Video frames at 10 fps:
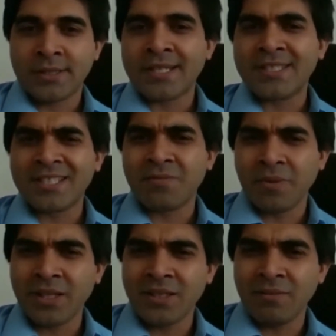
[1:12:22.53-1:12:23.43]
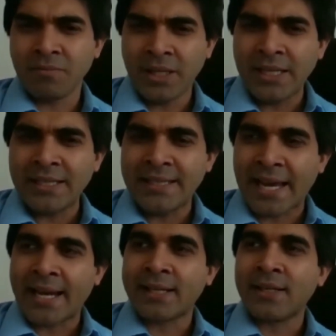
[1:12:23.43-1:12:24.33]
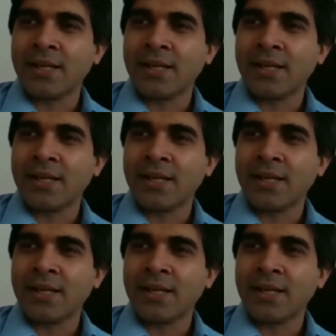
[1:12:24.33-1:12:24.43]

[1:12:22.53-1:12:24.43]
Does this mean that